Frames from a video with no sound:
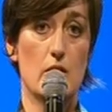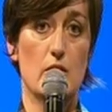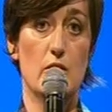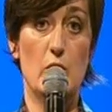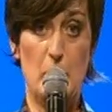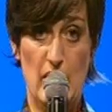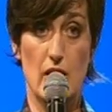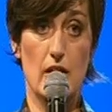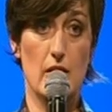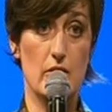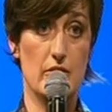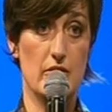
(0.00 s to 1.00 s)
Your
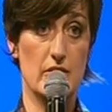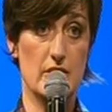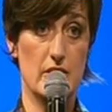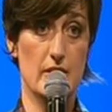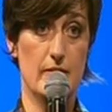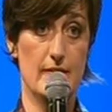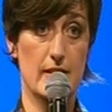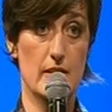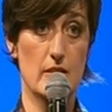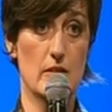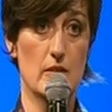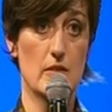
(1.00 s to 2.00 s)
pilot this
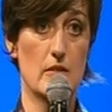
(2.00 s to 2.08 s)
evening.